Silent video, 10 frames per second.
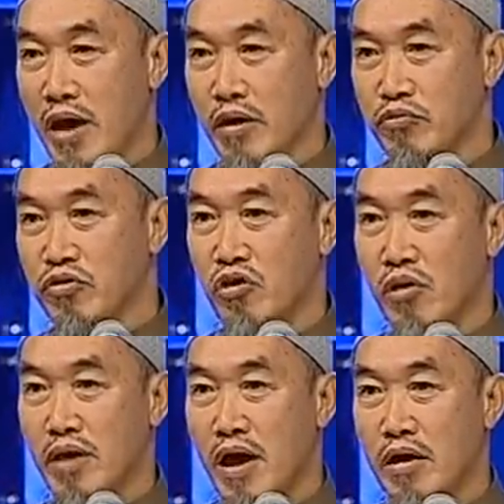Arabs,
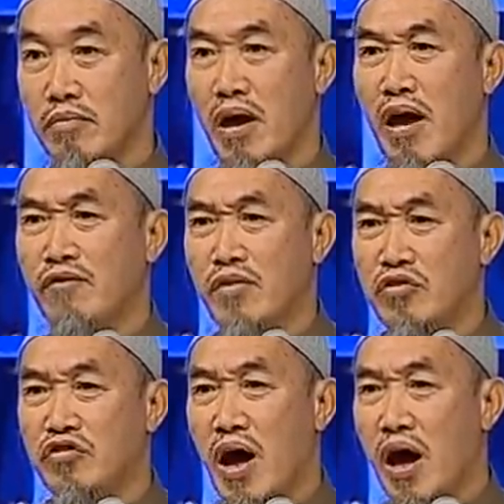non Arab,
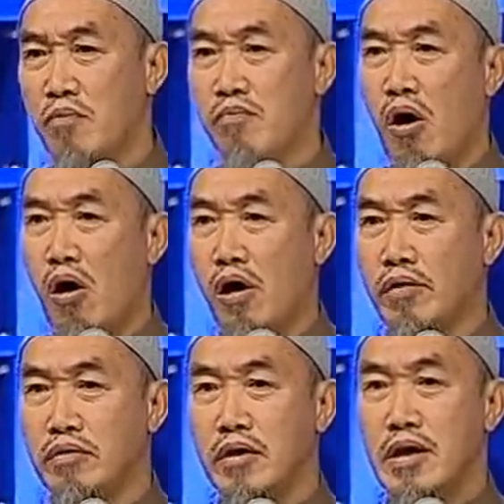every child
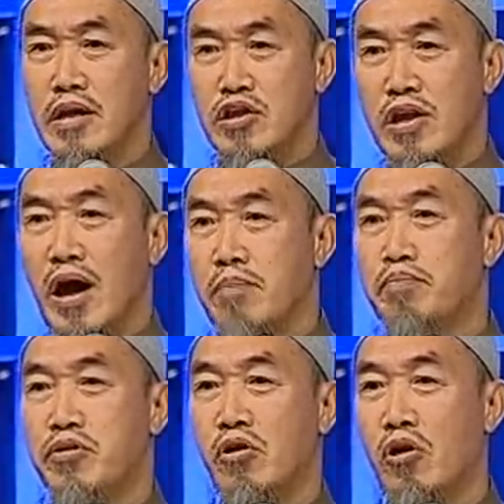born, they
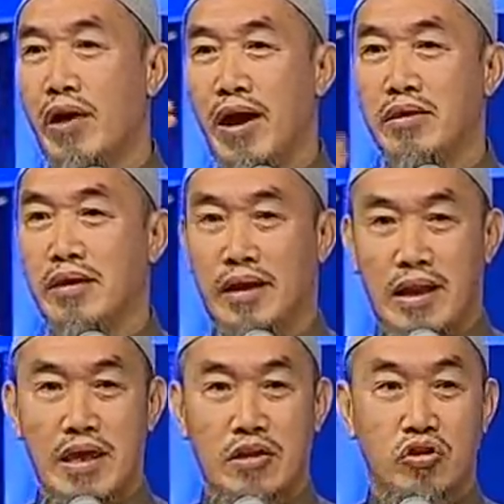are pure and
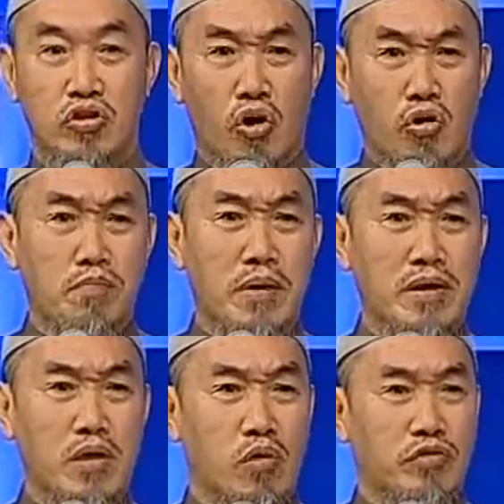clean.
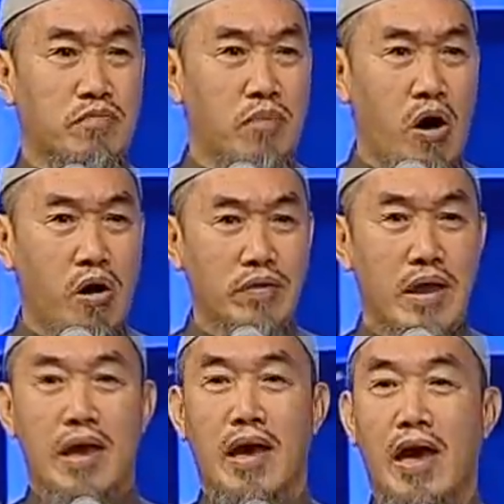Nobody was
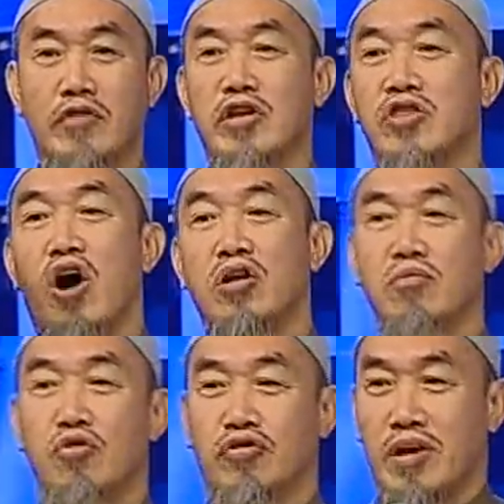born as a
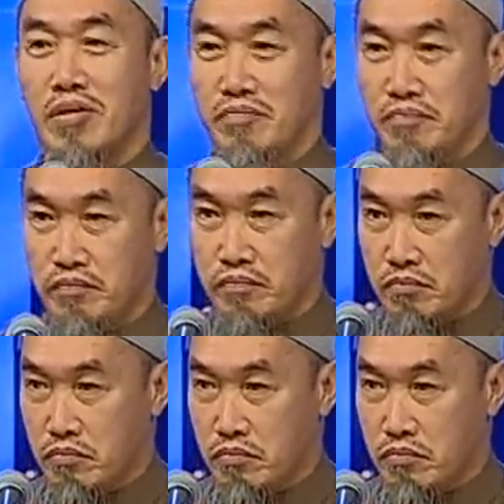non Muslim.